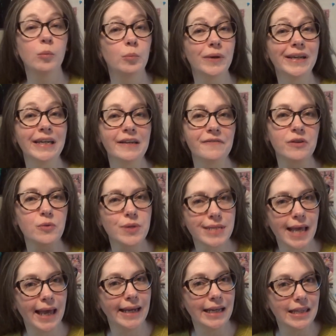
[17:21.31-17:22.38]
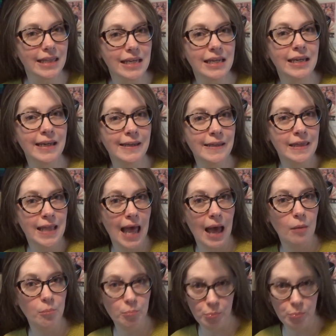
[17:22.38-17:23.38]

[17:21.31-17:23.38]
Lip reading: But if there was anything in that